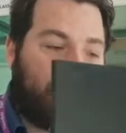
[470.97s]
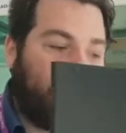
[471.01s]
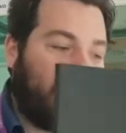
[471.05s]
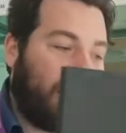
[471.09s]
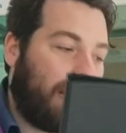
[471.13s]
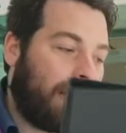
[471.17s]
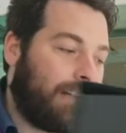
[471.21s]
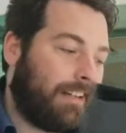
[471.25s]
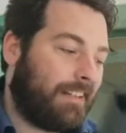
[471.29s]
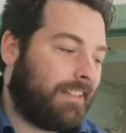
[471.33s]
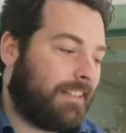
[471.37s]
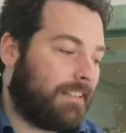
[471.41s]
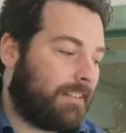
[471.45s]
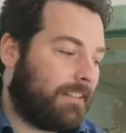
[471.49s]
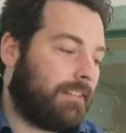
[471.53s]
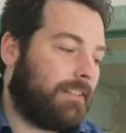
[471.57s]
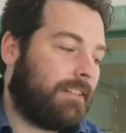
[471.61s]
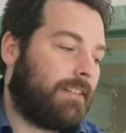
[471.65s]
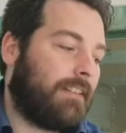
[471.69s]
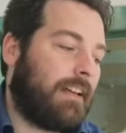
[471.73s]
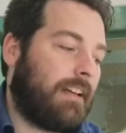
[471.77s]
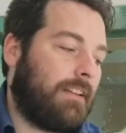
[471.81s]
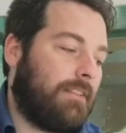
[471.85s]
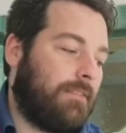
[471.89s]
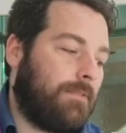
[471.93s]
In addition to
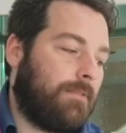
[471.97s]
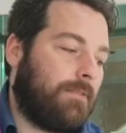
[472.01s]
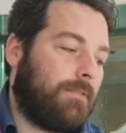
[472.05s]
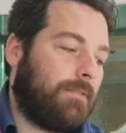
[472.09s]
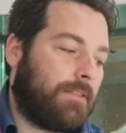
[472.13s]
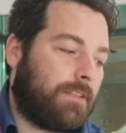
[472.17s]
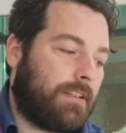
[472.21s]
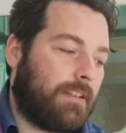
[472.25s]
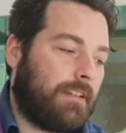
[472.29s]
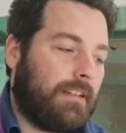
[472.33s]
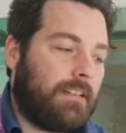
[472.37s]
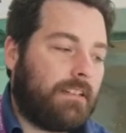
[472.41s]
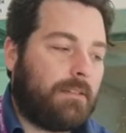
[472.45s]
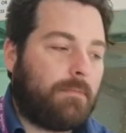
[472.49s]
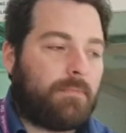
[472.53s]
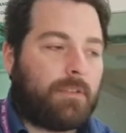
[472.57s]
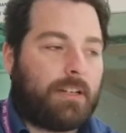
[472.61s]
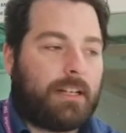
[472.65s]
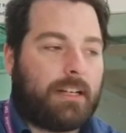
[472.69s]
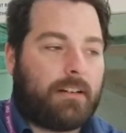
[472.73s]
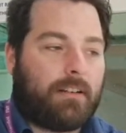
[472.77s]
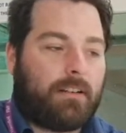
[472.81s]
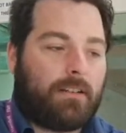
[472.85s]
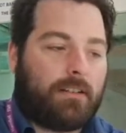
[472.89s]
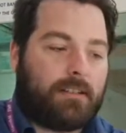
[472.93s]
that, you also need to bring
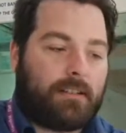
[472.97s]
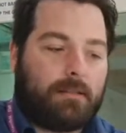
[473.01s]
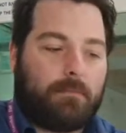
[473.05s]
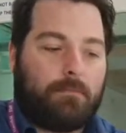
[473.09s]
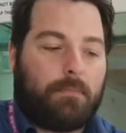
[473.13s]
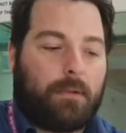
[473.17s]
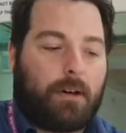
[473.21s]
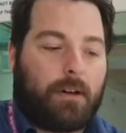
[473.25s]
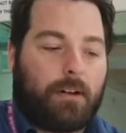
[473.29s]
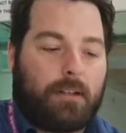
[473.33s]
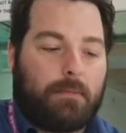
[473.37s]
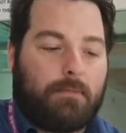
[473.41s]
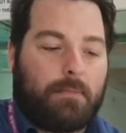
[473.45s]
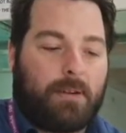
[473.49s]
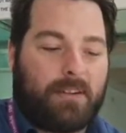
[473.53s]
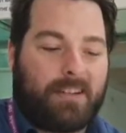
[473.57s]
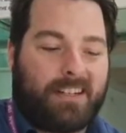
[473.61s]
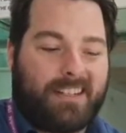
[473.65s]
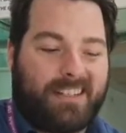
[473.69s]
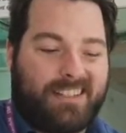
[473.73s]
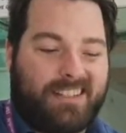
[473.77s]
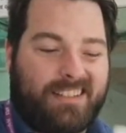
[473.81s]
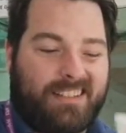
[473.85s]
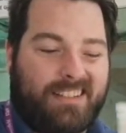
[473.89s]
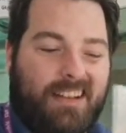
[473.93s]
along some poly
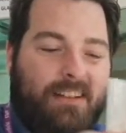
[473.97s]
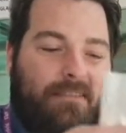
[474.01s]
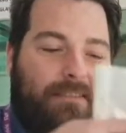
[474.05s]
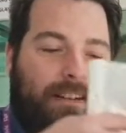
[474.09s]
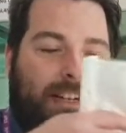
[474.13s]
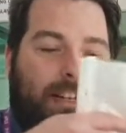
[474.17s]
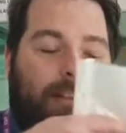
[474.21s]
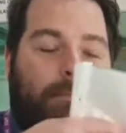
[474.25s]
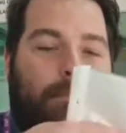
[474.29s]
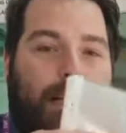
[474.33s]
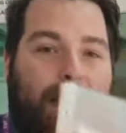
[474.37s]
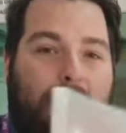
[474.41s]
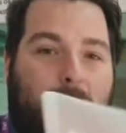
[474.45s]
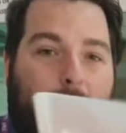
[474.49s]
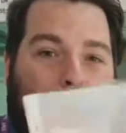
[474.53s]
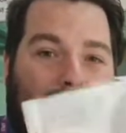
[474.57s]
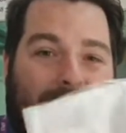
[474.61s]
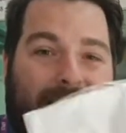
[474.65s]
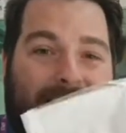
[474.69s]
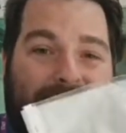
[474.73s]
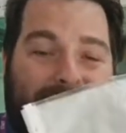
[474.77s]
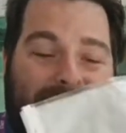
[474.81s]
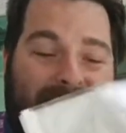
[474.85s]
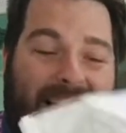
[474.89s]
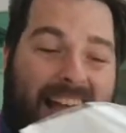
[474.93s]
pockets. I recommend
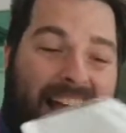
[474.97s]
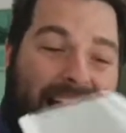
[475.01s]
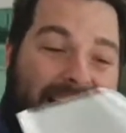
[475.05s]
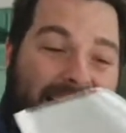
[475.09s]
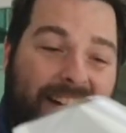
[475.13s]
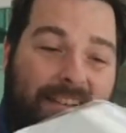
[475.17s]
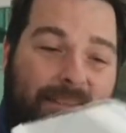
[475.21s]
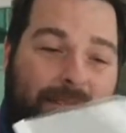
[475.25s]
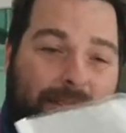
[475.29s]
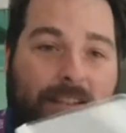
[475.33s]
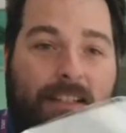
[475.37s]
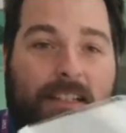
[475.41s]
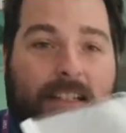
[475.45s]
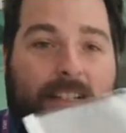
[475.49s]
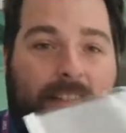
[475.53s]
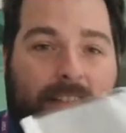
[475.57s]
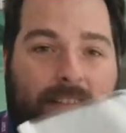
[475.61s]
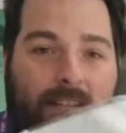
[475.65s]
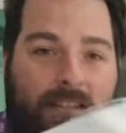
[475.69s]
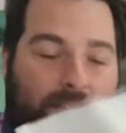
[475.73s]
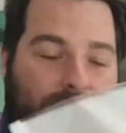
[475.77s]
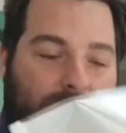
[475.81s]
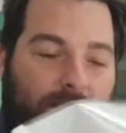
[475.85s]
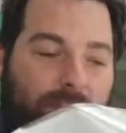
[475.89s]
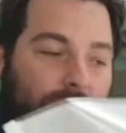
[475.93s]
about 10 of
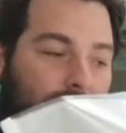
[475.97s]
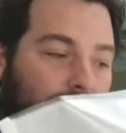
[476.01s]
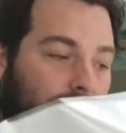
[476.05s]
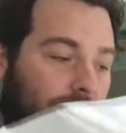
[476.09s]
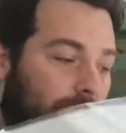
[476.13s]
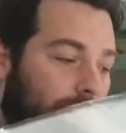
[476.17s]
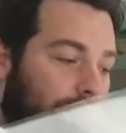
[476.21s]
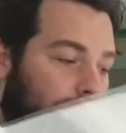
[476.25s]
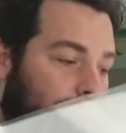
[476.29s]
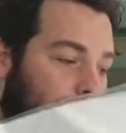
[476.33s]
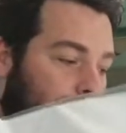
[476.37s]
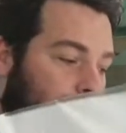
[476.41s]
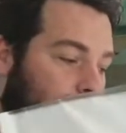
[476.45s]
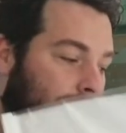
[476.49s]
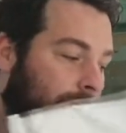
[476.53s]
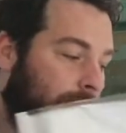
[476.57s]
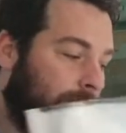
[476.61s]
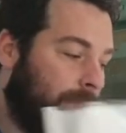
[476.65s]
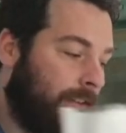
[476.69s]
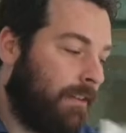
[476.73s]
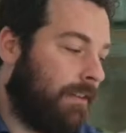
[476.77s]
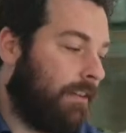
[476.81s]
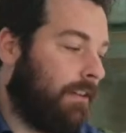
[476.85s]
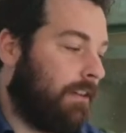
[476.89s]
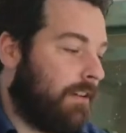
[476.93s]
these should do.
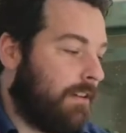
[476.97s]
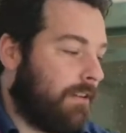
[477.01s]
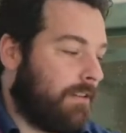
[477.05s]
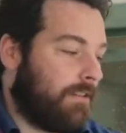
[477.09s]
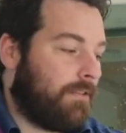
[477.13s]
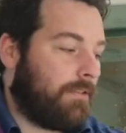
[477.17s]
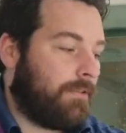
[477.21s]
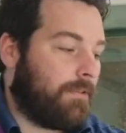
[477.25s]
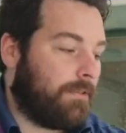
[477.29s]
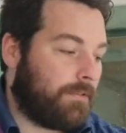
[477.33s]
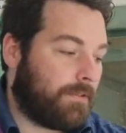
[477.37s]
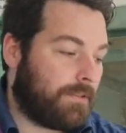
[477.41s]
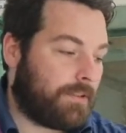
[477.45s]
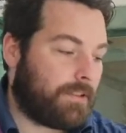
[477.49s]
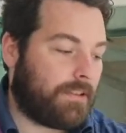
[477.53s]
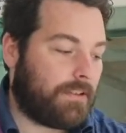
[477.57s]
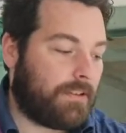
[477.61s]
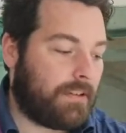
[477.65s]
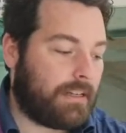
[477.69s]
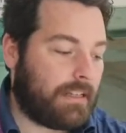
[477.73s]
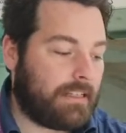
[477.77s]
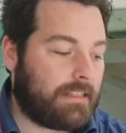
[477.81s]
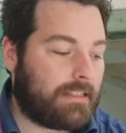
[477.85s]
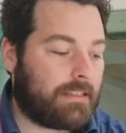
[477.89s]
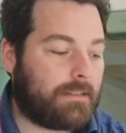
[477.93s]
You also
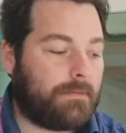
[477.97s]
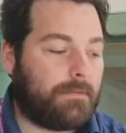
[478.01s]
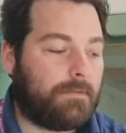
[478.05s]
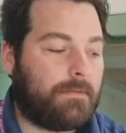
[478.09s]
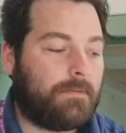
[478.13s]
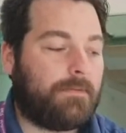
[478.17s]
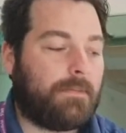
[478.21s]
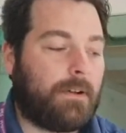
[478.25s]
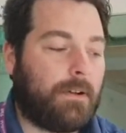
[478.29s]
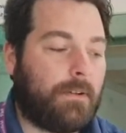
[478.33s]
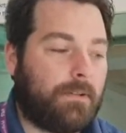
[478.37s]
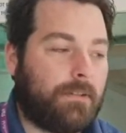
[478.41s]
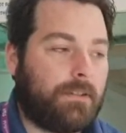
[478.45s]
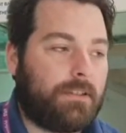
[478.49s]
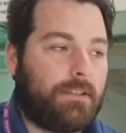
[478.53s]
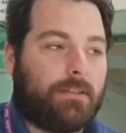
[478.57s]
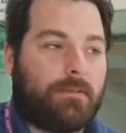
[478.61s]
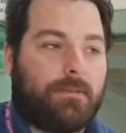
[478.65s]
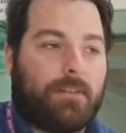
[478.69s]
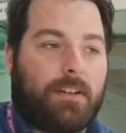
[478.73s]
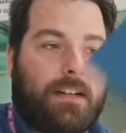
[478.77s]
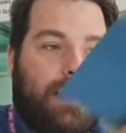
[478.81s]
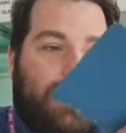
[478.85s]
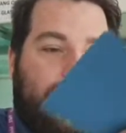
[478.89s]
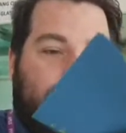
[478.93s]
need some folder
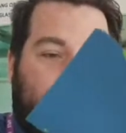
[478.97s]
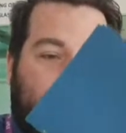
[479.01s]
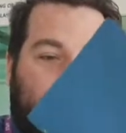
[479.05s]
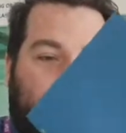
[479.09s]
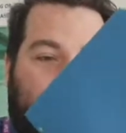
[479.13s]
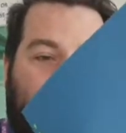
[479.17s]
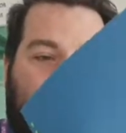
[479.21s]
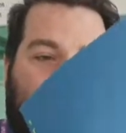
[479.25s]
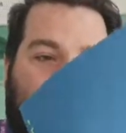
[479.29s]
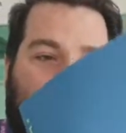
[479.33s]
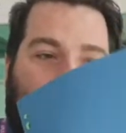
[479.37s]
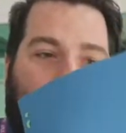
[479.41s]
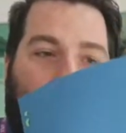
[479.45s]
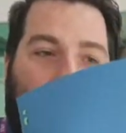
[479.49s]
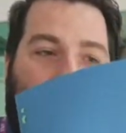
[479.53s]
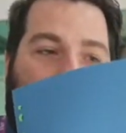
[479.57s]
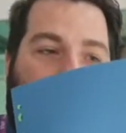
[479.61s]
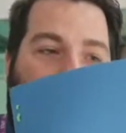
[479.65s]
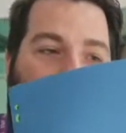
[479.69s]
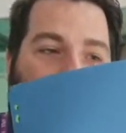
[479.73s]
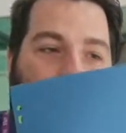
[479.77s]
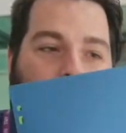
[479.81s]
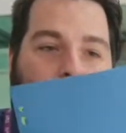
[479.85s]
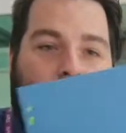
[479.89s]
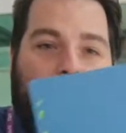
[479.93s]
dividers.
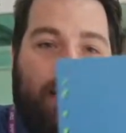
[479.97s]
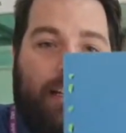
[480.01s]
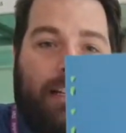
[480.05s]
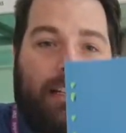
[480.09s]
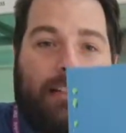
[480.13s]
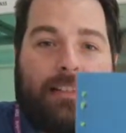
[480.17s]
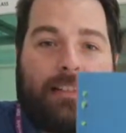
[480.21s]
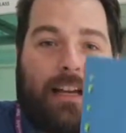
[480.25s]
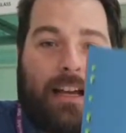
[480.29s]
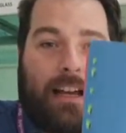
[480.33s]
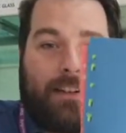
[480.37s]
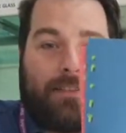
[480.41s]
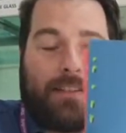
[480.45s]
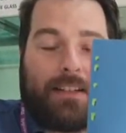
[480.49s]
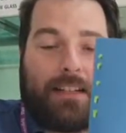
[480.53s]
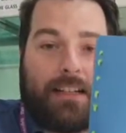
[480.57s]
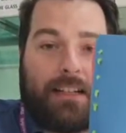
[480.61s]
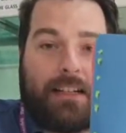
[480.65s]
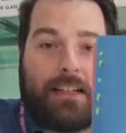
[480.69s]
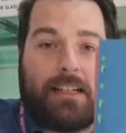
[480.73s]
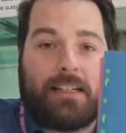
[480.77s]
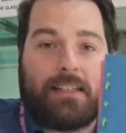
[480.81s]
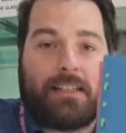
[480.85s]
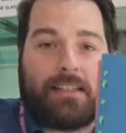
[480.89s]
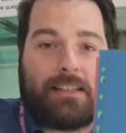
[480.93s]
Again, you need to have at
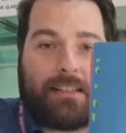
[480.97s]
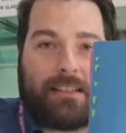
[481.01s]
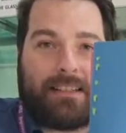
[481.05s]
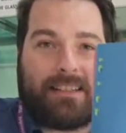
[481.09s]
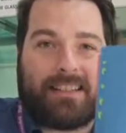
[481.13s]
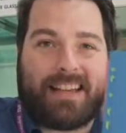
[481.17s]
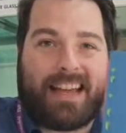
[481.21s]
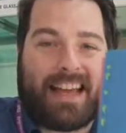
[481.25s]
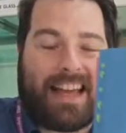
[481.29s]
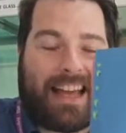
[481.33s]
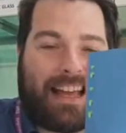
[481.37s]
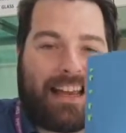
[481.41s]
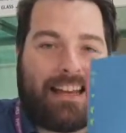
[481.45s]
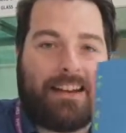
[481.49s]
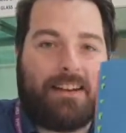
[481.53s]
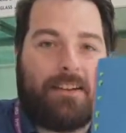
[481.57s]
least 10